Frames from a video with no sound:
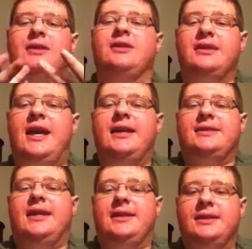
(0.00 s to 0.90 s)
actually saying a
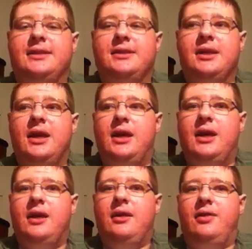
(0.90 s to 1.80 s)
sentence
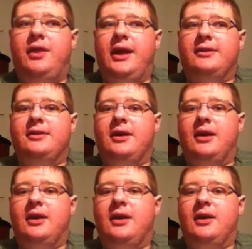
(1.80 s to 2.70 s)

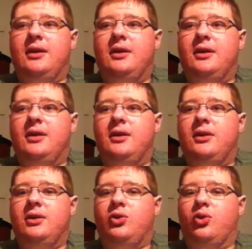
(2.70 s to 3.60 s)
that
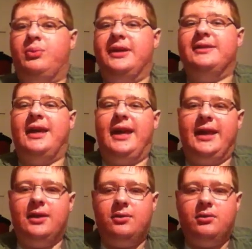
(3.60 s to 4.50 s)
you'll be
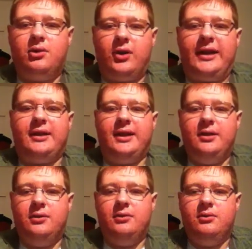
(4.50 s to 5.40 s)
saying it correctly,
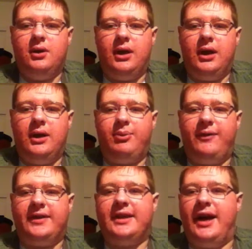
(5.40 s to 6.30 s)

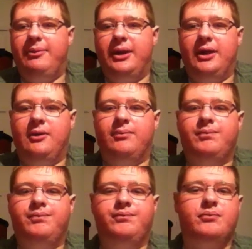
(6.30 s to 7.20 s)
perfect timing,
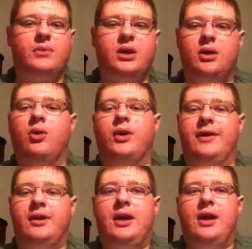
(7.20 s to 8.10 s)

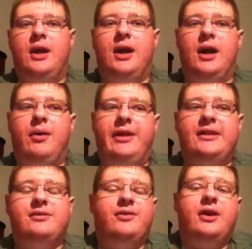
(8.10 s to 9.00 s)
whatever.
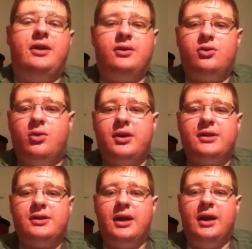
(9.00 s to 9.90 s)
That's a very good
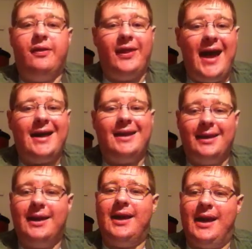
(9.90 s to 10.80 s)
course. That can
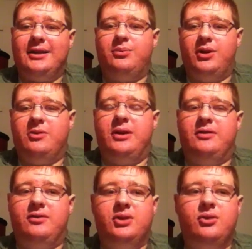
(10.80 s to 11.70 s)
get actually pretty
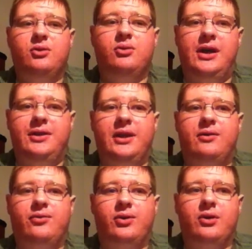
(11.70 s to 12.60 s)
expensive too. I
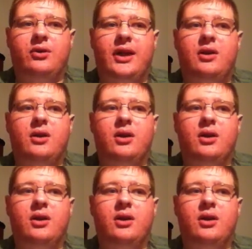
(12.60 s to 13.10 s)
think for